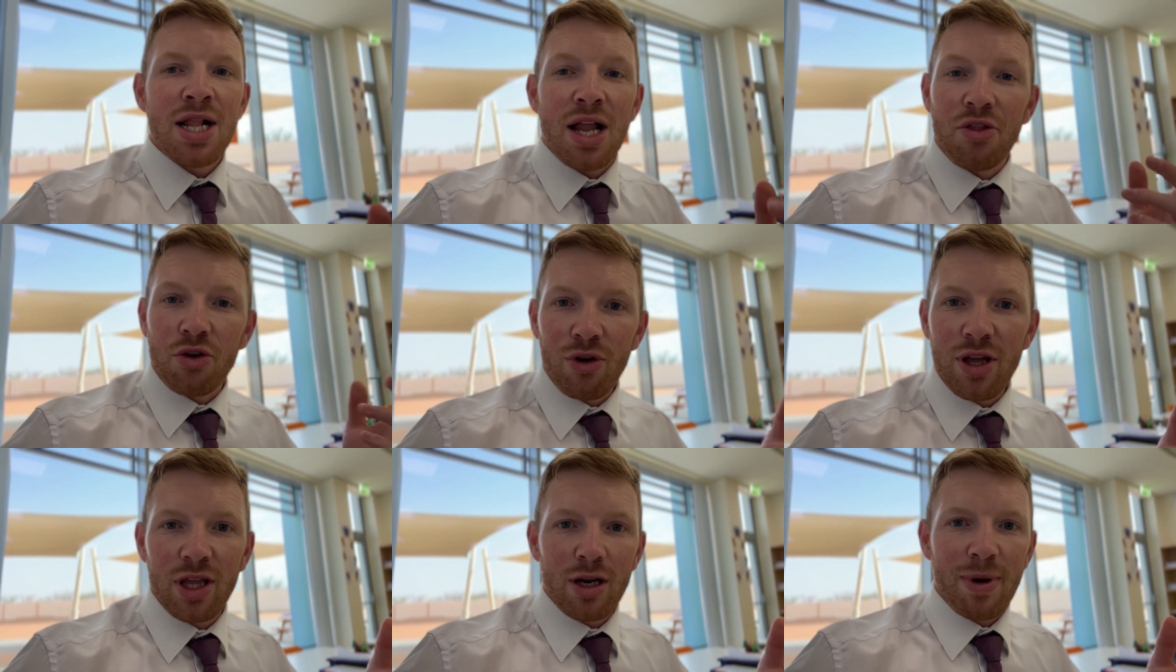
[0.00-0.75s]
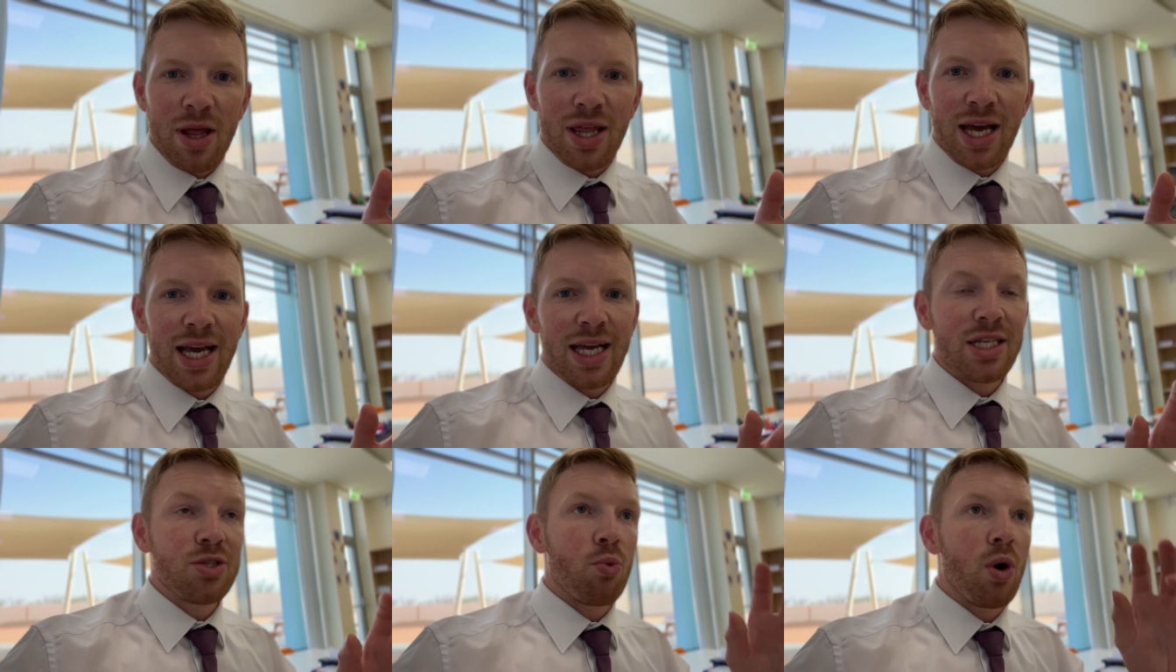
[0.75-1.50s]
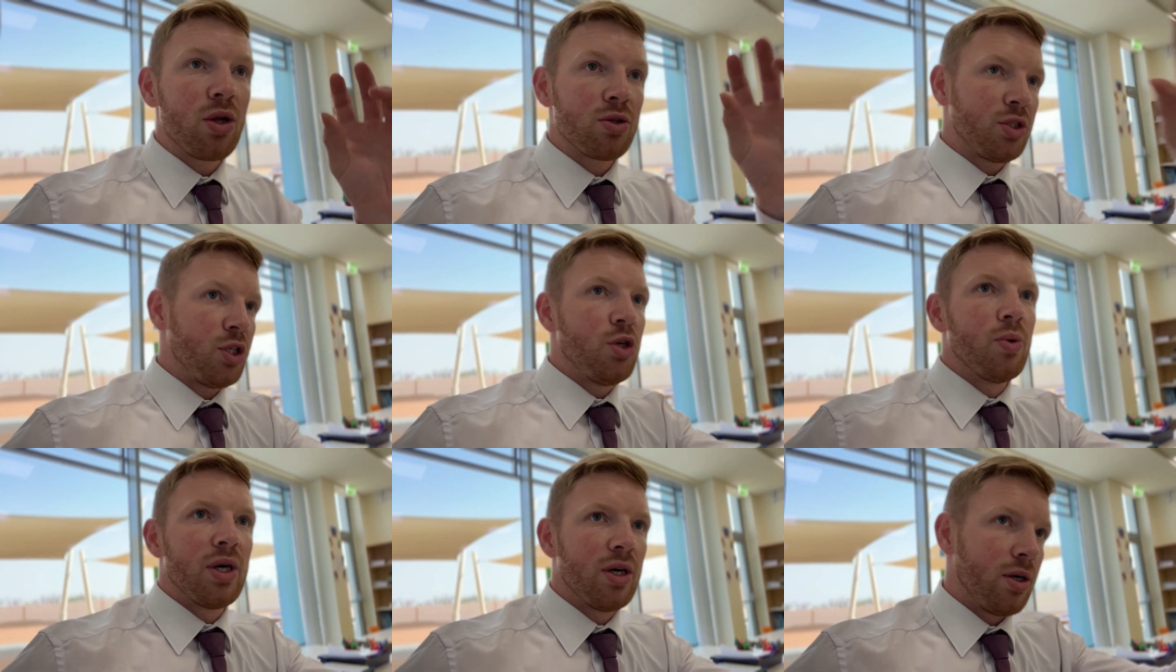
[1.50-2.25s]
And the great thing about that is whilst
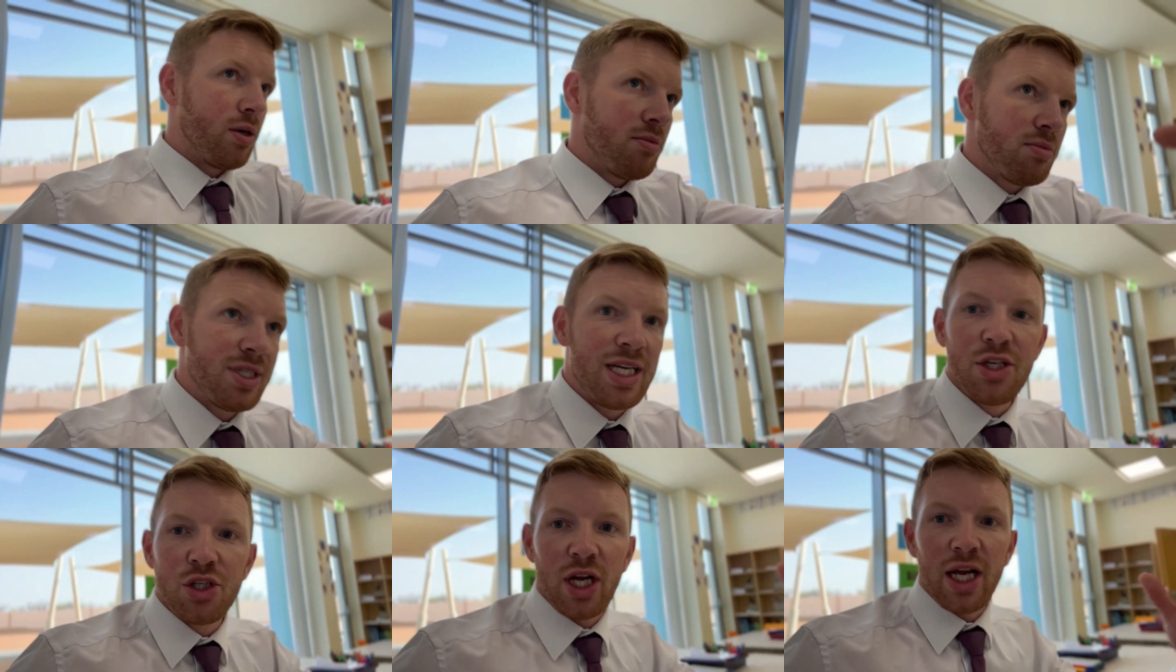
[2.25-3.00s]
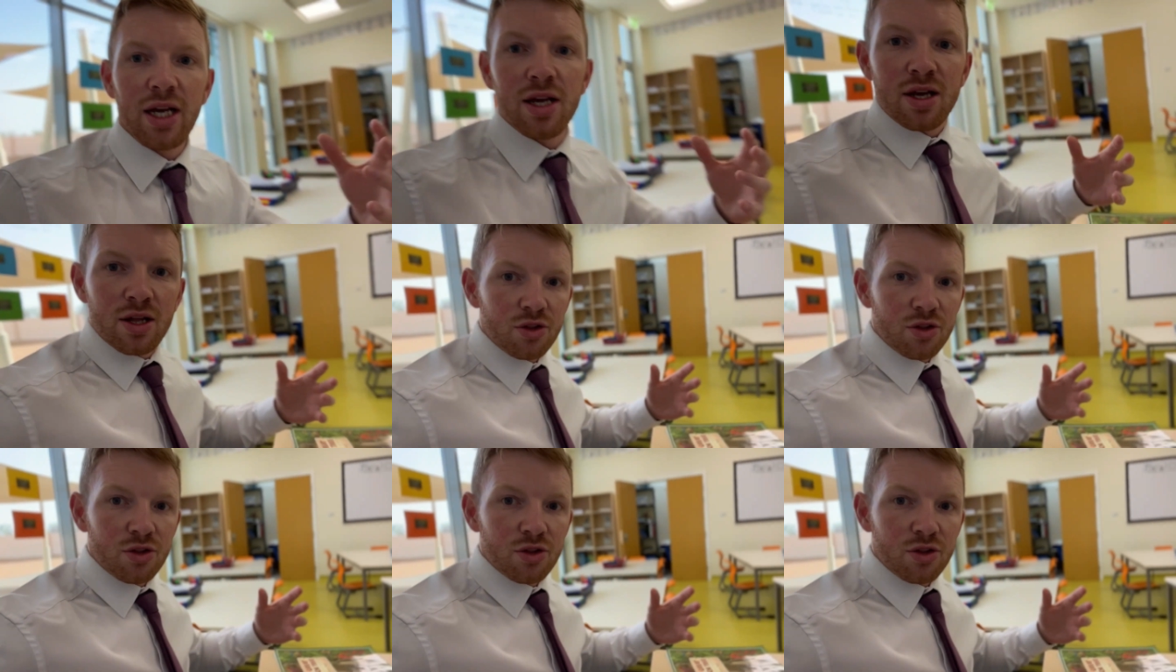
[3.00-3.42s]
you are teaching,